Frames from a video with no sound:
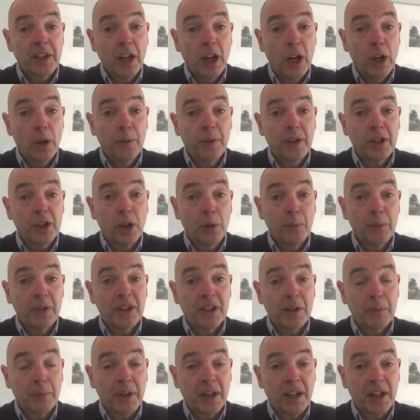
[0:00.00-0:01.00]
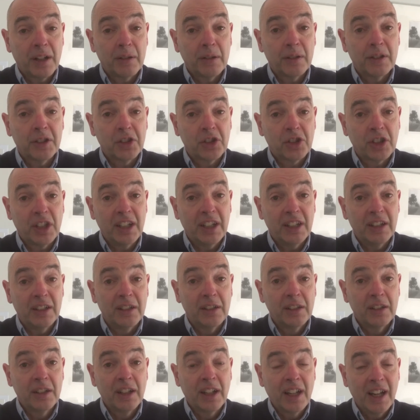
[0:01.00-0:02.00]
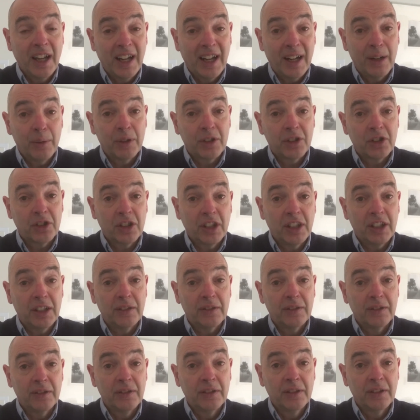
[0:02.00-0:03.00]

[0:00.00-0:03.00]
overcoming the power of sin, our sin.